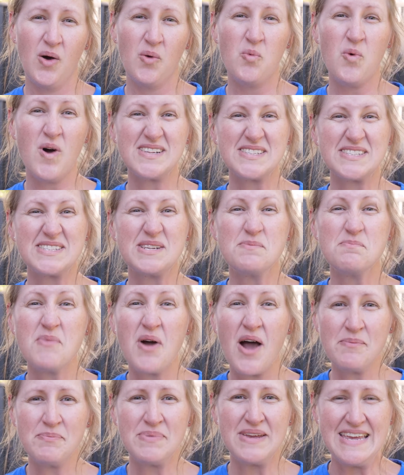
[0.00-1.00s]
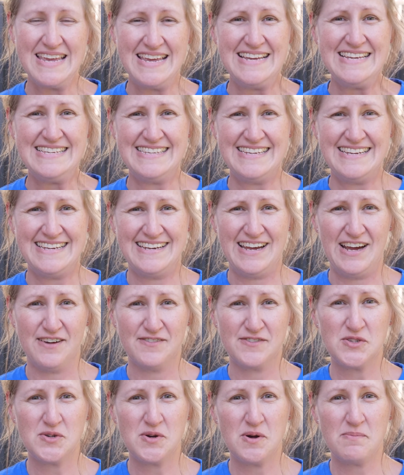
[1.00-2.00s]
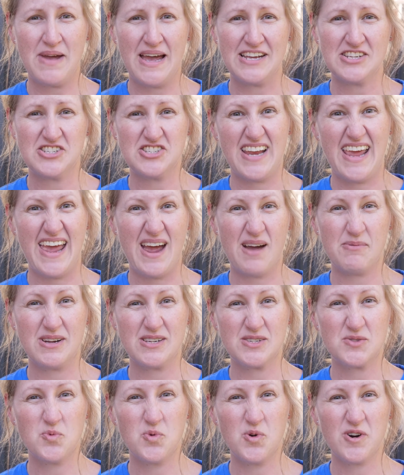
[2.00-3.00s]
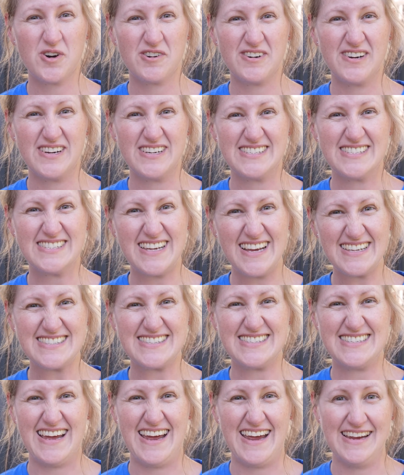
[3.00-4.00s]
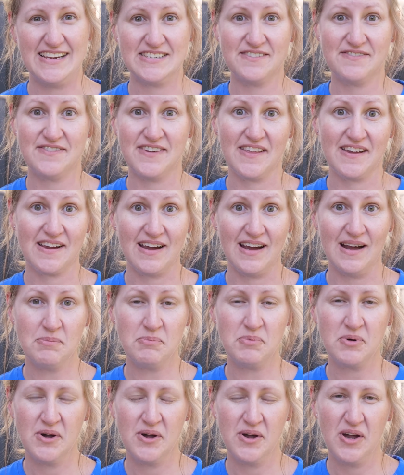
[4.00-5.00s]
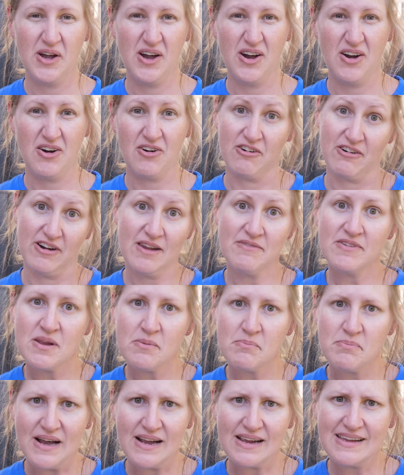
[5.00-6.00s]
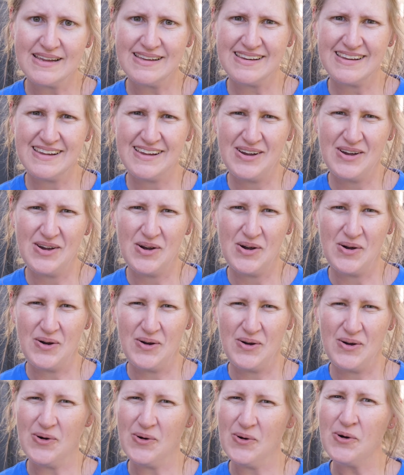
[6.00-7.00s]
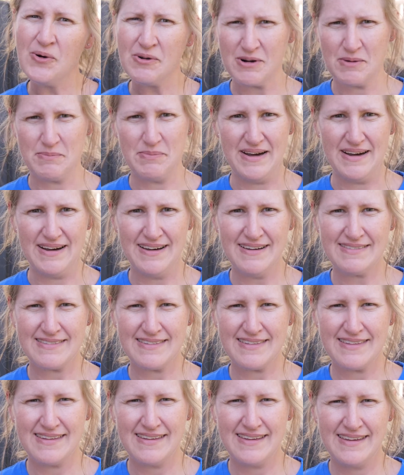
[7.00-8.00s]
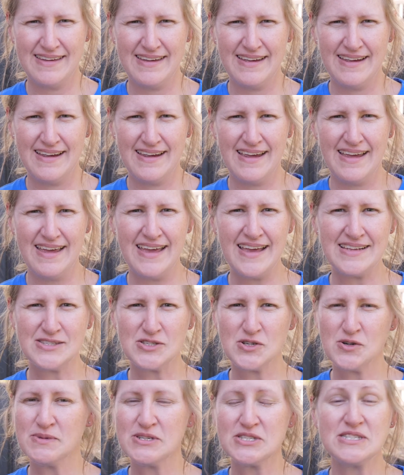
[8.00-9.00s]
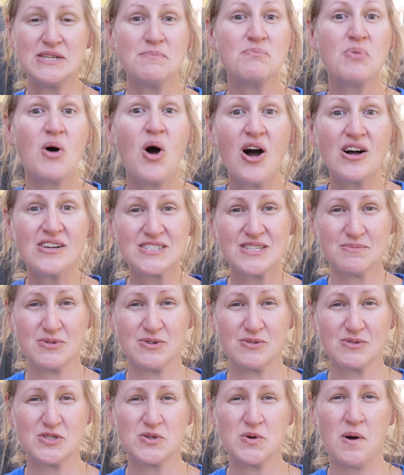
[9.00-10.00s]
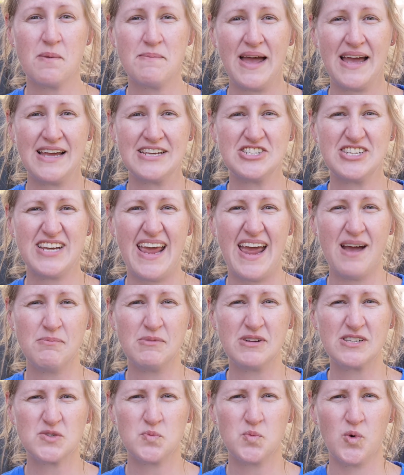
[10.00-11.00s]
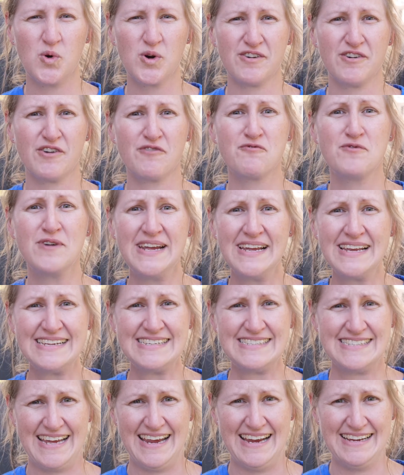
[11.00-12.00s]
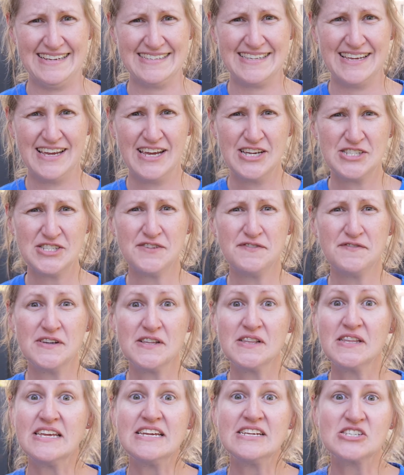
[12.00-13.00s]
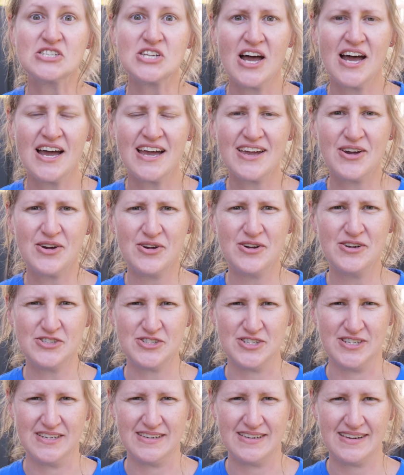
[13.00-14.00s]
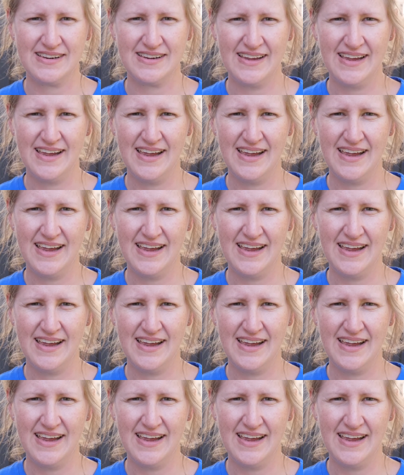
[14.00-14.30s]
Whilst it might be easy enough to imagine how much water it does take to fill a cup, or even a bucket, or a bath, it's almost impossible to imagine how much water it really takes to fill the entire ocean.